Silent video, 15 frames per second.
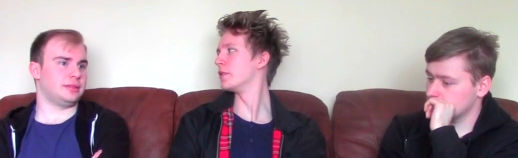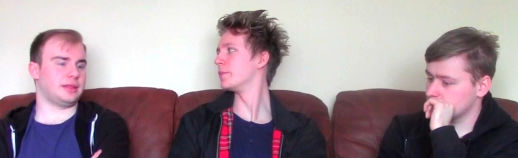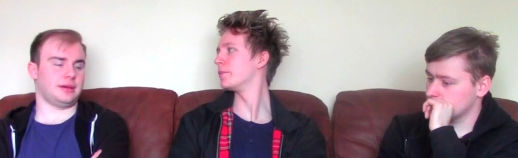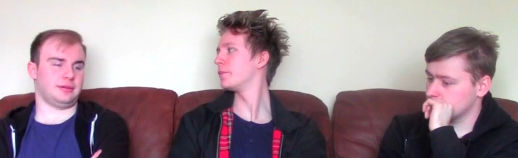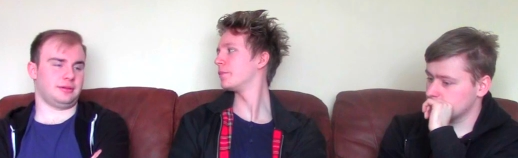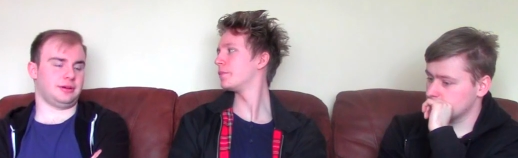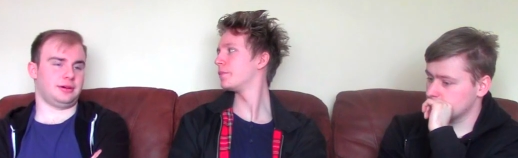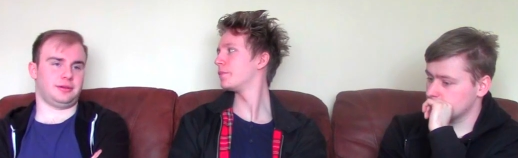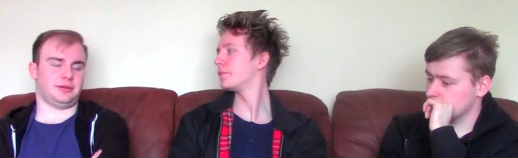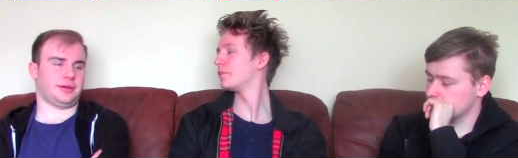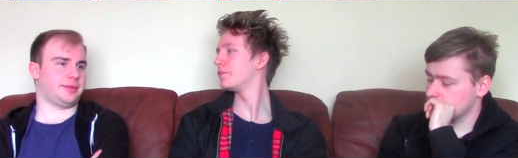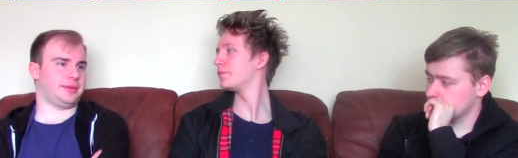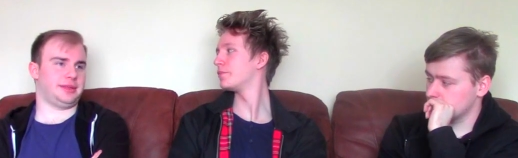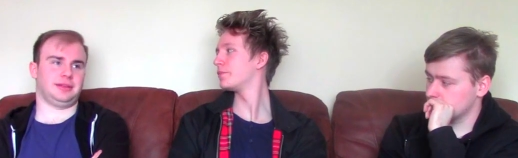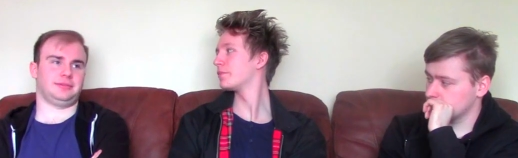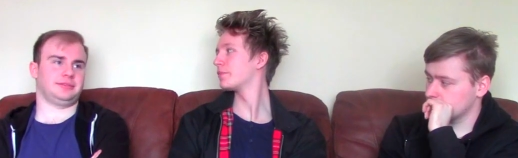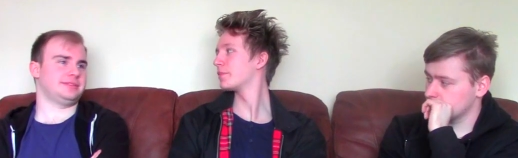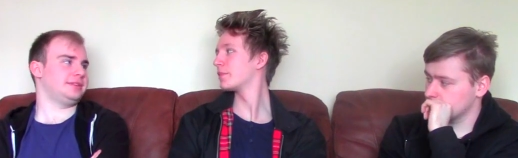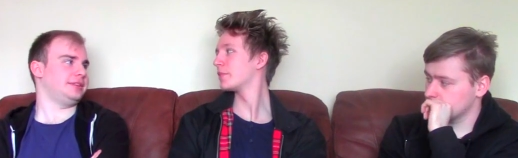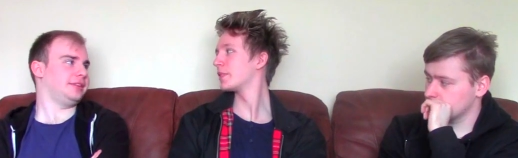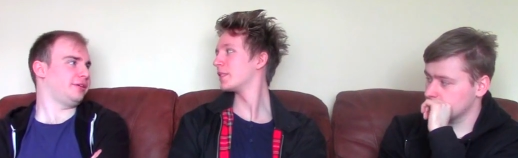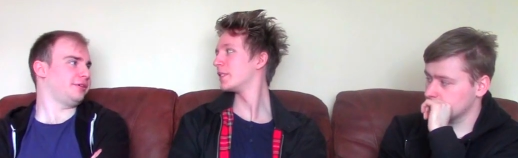Speaker 1: there? That, oh, I mean, there was
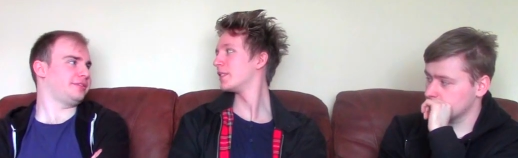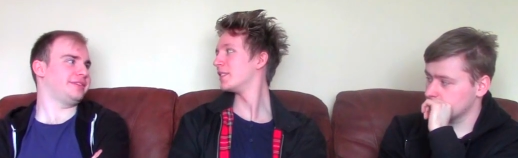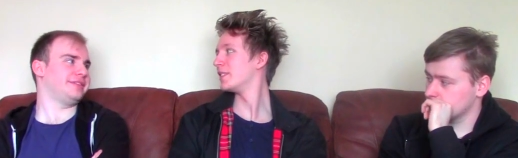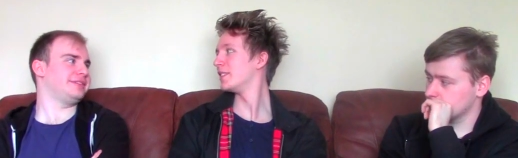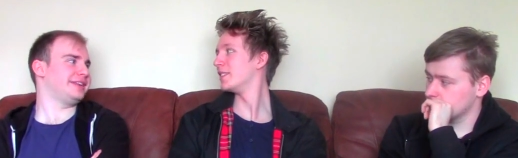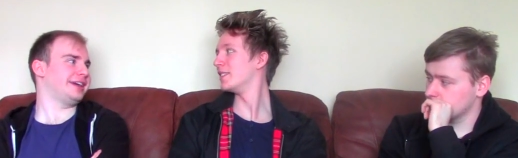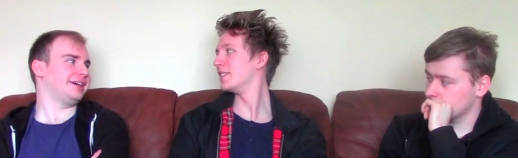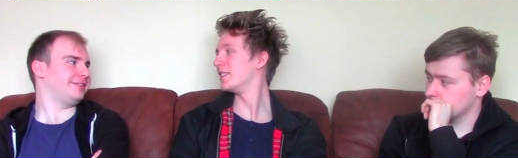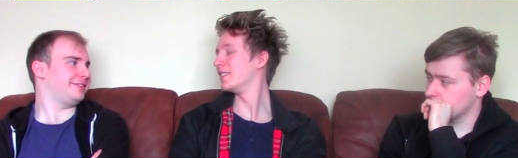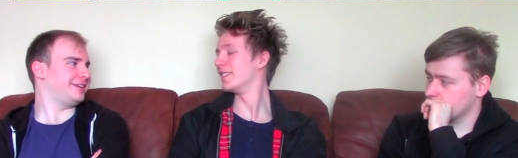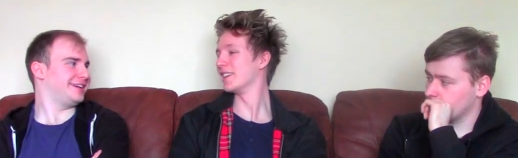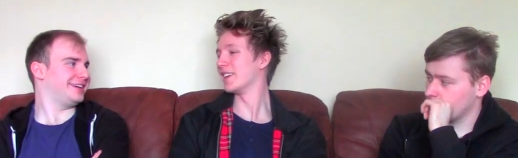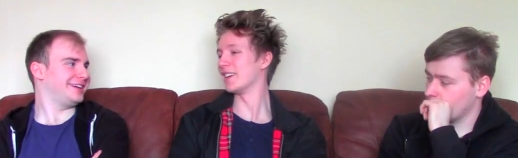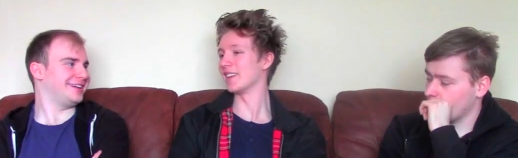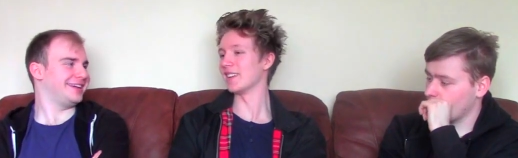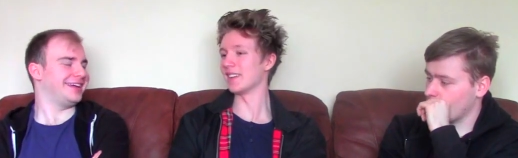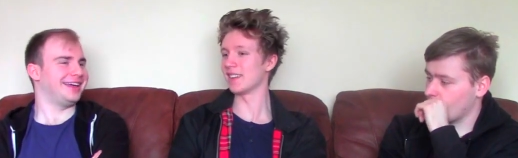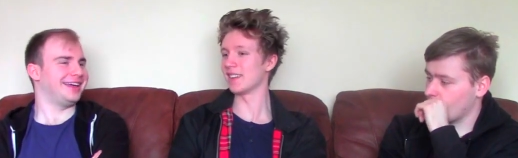lots of stuff. Yeah.